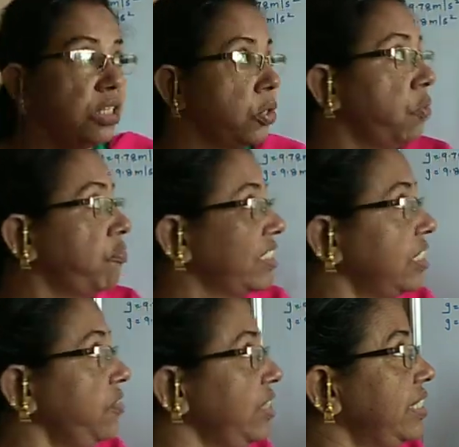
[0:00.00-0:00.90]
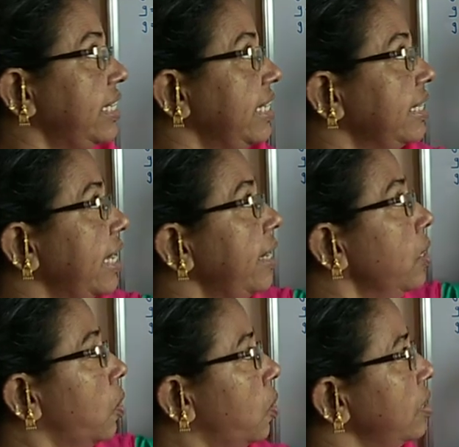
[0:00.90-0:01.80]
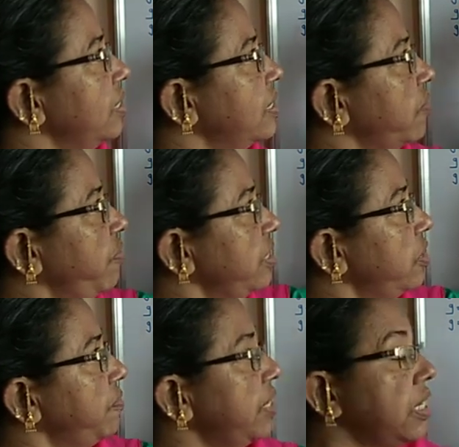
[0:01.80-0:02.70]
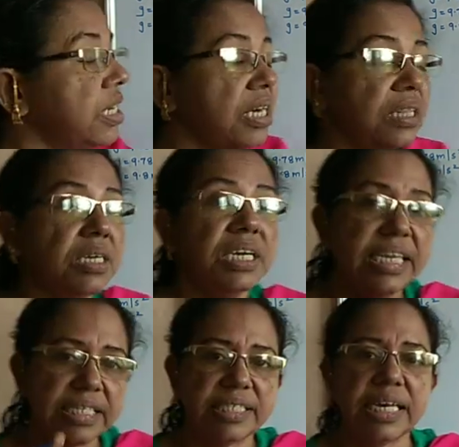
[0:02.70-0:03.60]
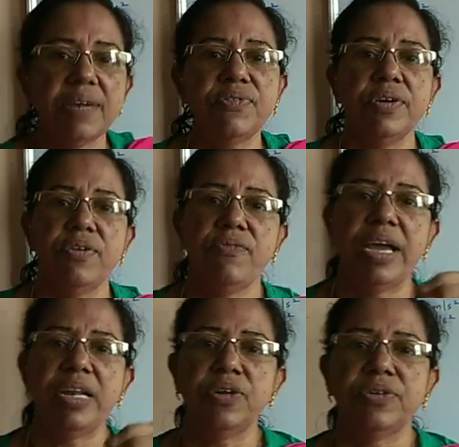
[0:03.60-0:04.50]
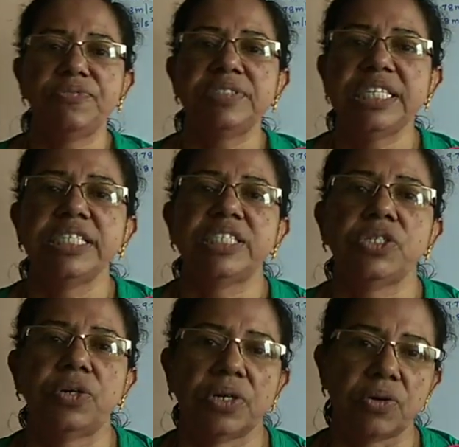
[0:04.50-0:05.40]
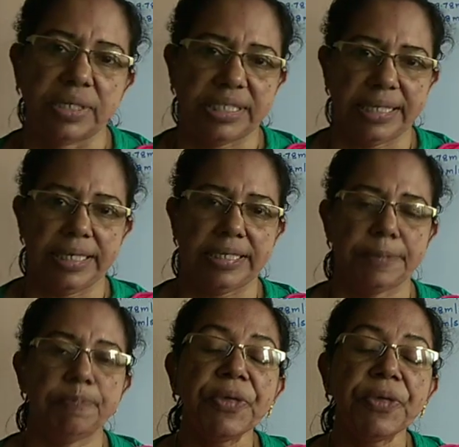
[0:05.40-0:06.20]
So first we studied that on the surface of the earth itself, value of G is not constant.